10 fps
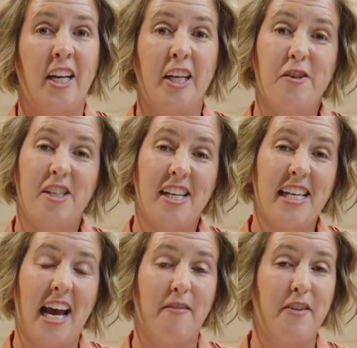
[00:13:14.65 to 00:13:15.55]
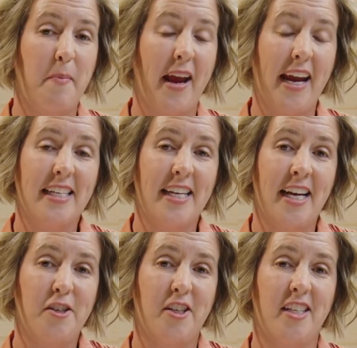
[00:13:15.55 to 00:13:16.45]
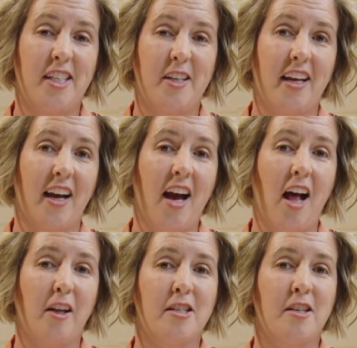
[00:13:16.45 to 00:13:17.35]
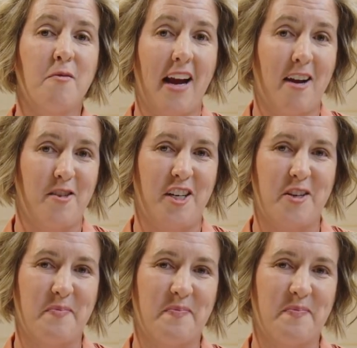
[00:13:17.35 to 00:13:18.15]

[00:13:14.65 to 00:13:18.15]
You just have to pay attention to the colors around you.